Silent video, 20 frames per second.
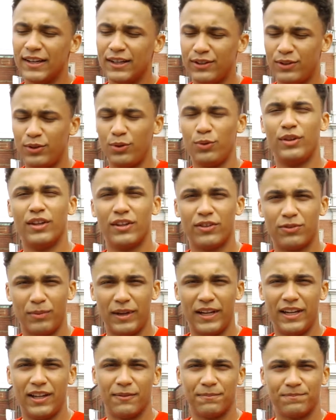to this
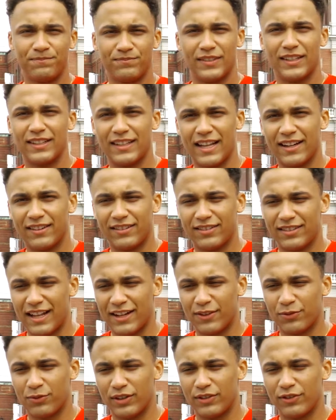medium, and that's
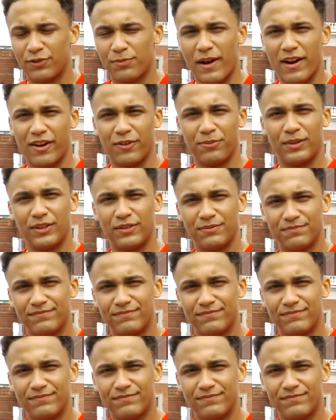what inspires me.